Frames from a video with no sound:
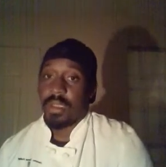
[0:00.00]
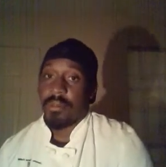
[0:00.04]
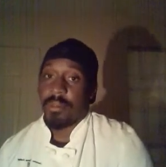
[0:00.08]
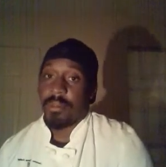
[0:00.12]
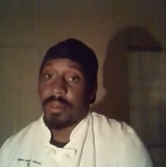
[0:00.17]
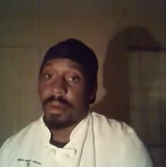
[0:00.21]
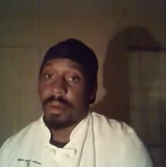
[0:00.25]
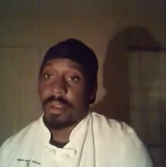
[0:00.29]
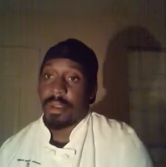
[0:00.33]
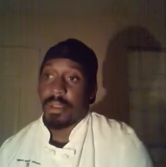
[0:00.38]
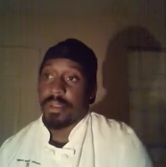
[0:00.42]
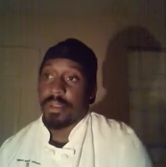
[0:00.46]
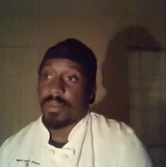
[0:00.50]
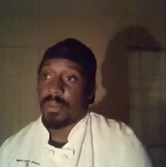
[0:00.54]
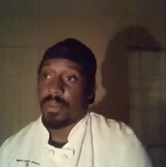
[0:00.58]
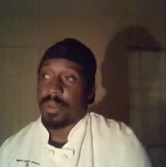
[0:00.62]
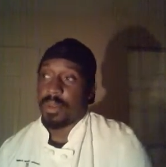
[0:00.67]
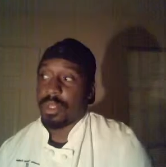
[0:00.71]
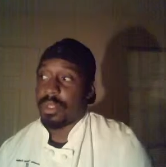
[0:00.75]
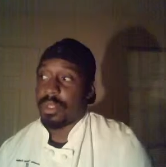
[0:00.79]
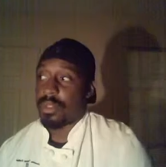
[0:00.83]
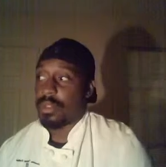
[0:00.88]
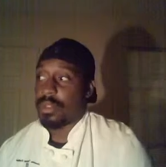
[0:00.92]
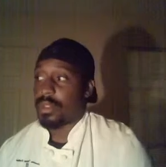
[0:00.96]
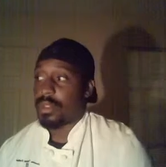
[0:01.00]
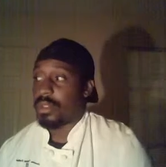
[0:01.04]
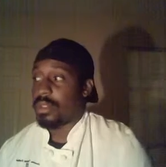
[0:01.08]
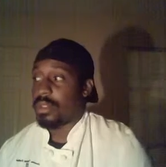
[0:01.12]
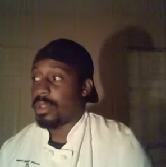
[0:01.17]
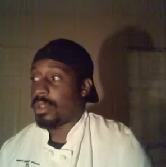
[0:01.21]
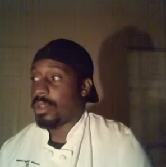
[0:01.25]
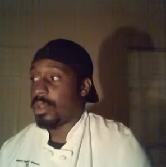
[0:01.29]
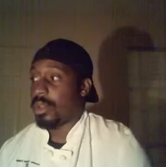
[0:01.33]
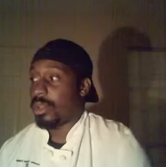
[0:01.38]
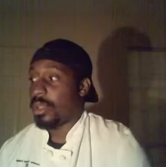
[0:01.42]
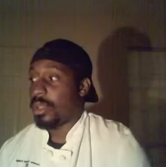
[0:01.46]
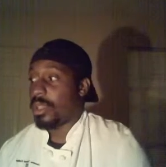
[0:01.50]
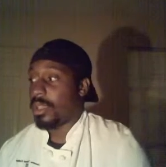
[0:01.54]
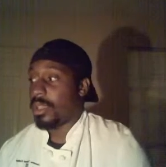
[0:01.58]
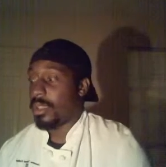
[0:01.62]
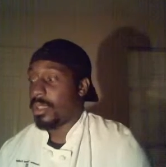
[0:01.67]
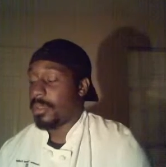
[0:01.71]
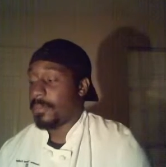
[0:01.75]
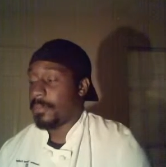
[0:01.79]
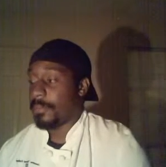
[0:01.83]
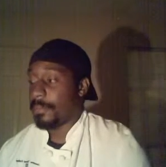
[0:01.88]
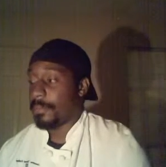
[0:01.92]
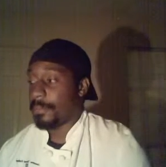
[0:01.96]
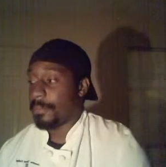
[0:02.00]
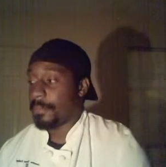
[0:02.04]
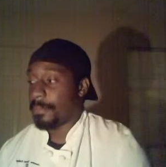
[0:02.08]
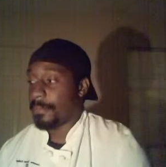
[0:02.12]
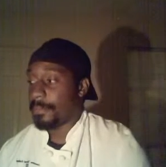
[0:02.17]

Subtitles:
But when you're cooking